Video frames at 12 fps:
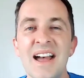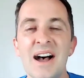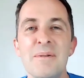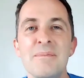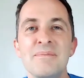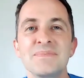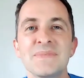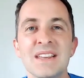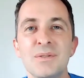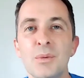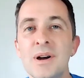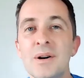Um,
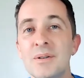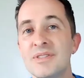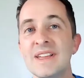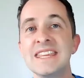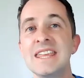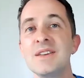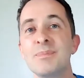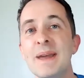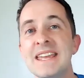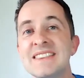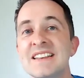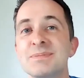well, thank you,
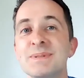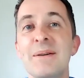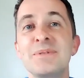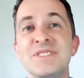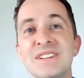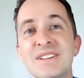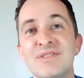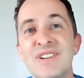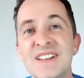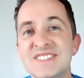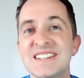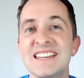Pete. That's been absolutely
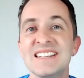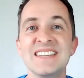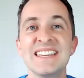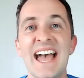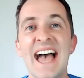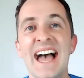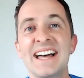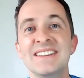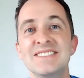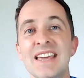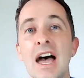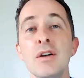fascinating,
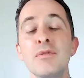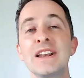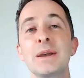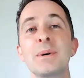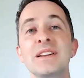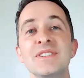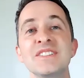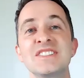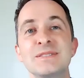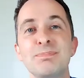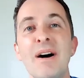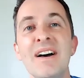and hopefully we'll have
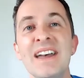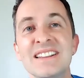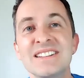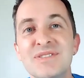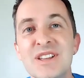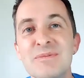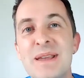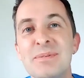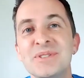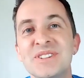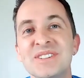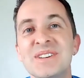inspired a few
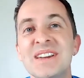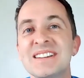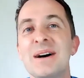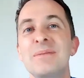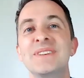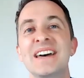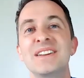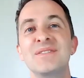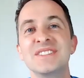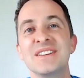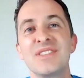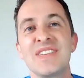people to come down and
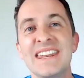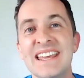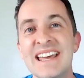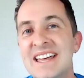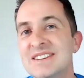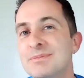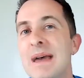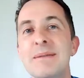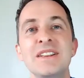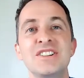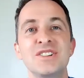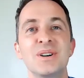visit Thanet and
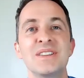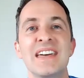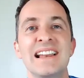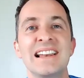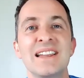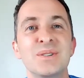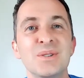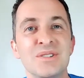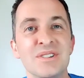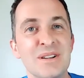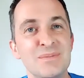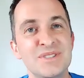maybe join their local
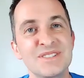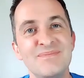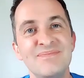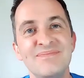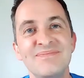groups.